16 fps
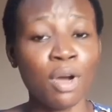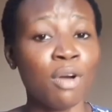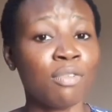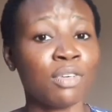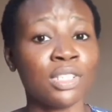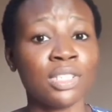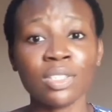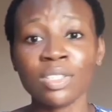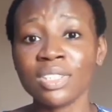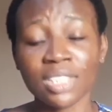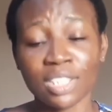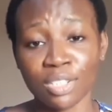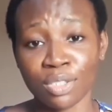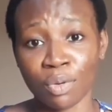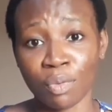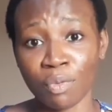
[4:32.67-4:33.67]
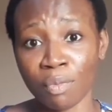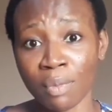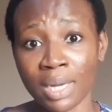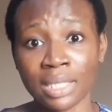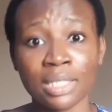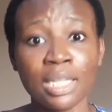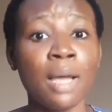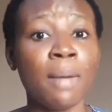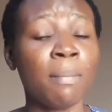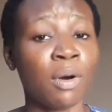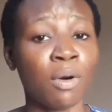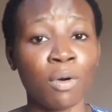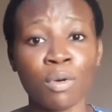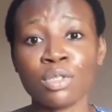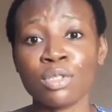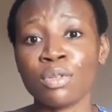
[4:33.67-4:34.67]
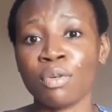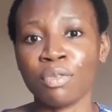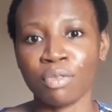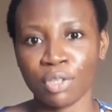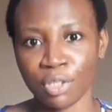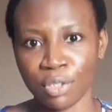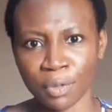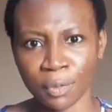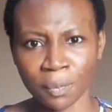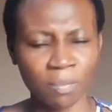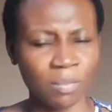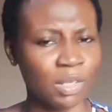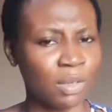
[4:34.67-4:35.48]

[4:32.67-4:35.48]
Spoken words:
for not just your woman, but also for you.